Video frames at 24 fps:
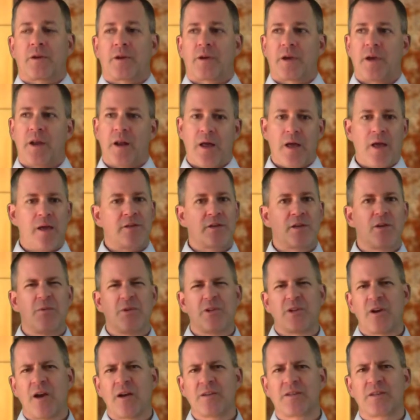Can I ask you
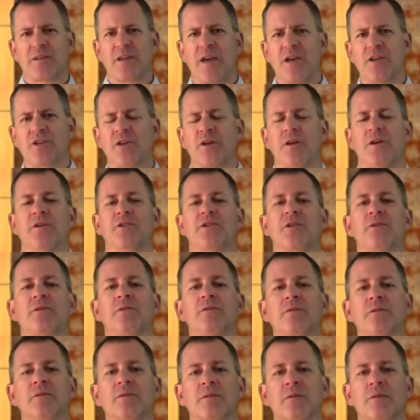what your hesitation is?
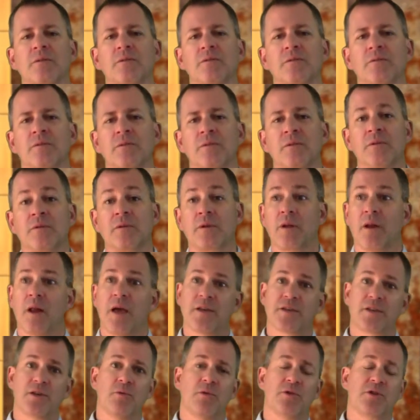Can I
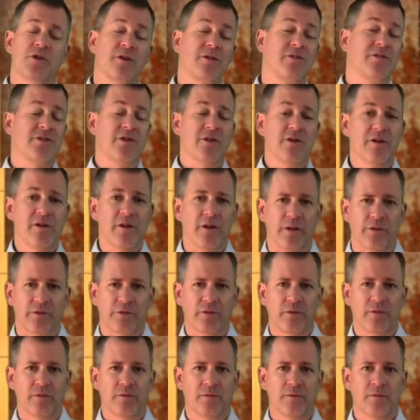ask you what your concern
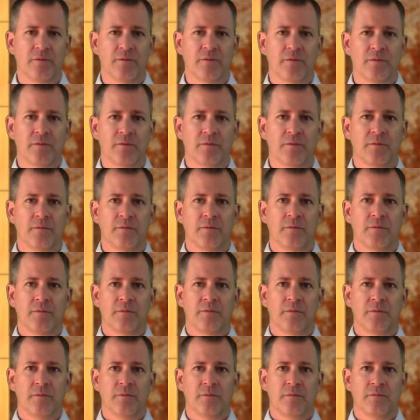is?
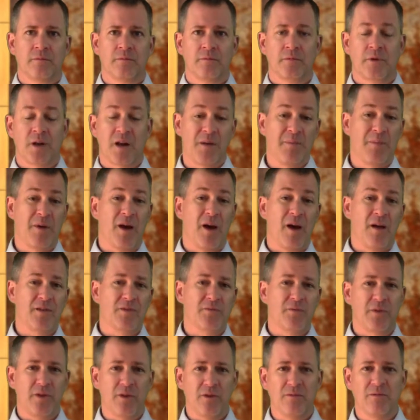Can I be
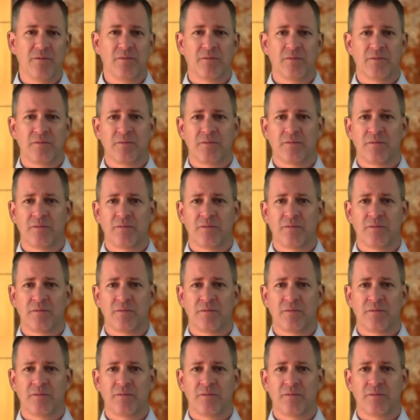honest with you?